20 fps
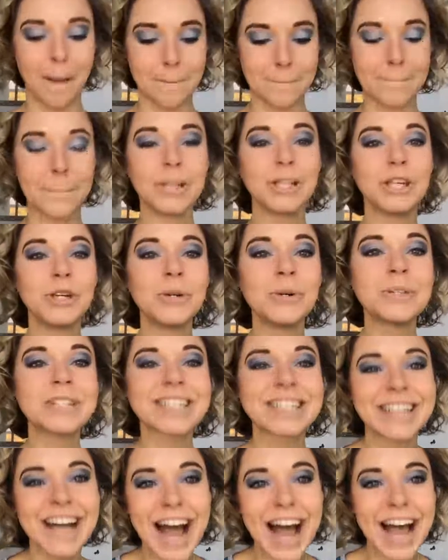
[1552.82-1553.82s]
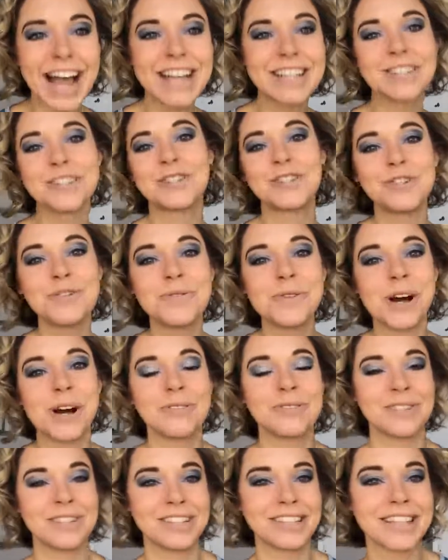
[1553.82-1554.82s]
Blue Skies
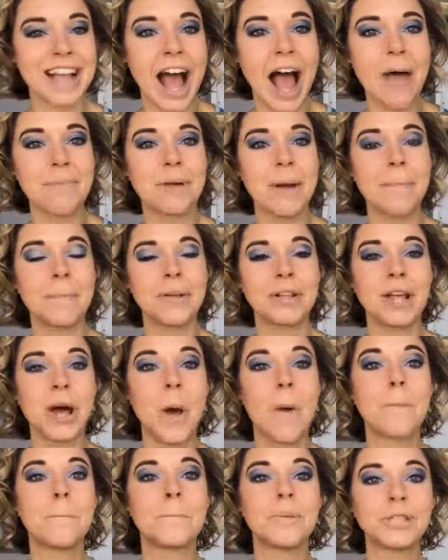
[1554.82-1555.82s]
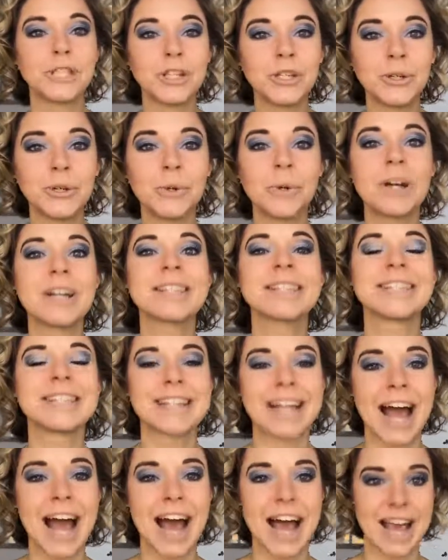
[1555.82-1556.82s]
duo, just comment below blue
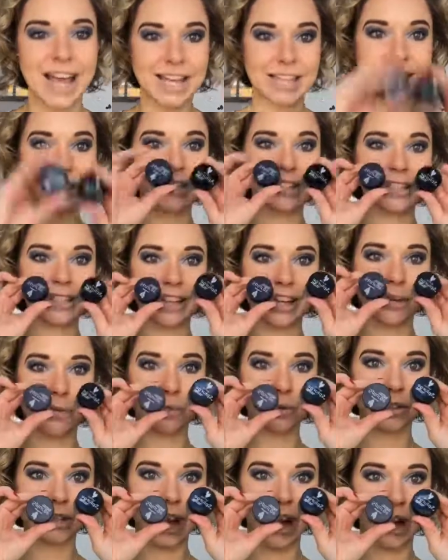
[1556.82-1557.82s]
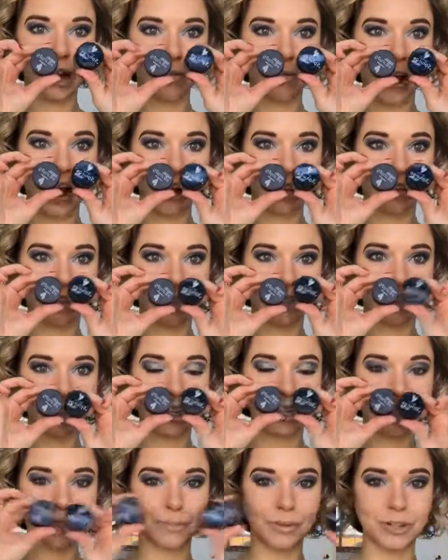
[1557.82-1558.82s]
skies, and we'll talk about
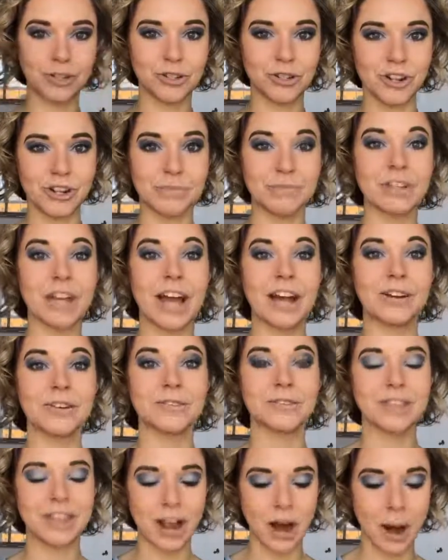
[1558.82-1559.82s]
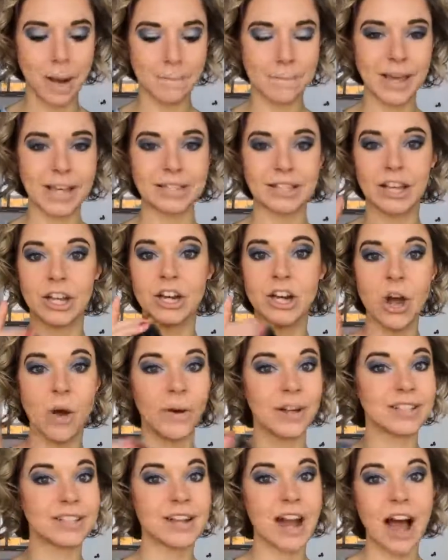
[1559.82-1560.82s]
these Splurge cream shadows. They're amazing. No,
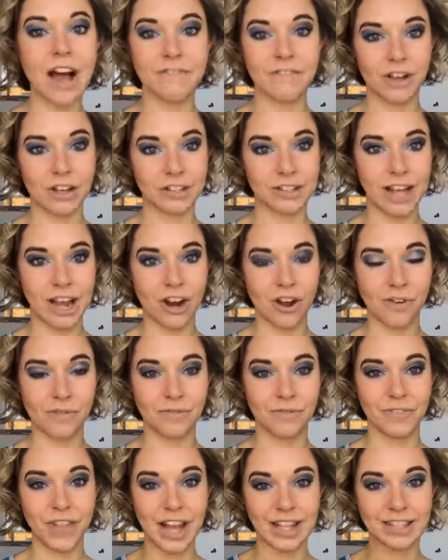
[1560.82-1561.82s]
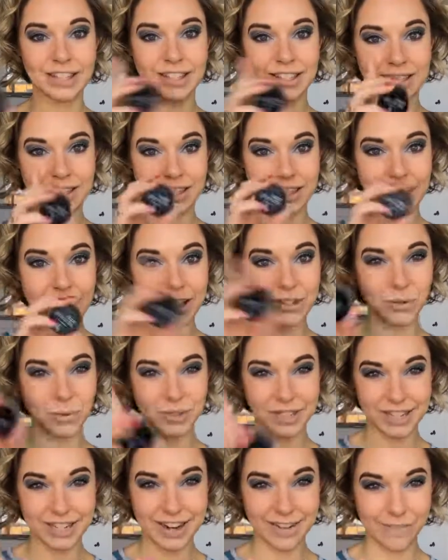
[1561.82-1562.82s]
it's not falsetto. That's
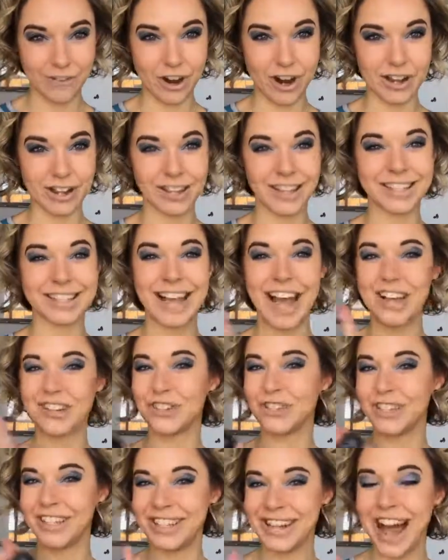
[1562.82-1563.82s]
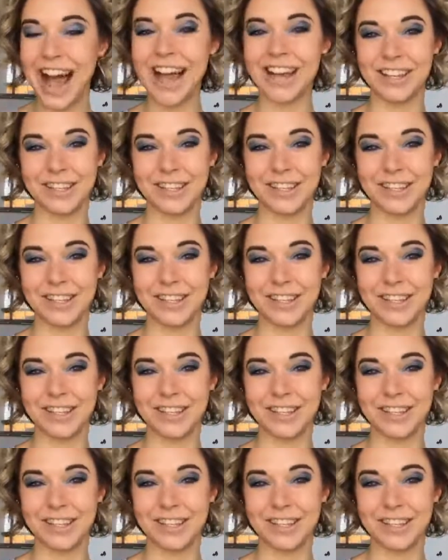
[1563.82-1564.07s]
what's different. It's actually not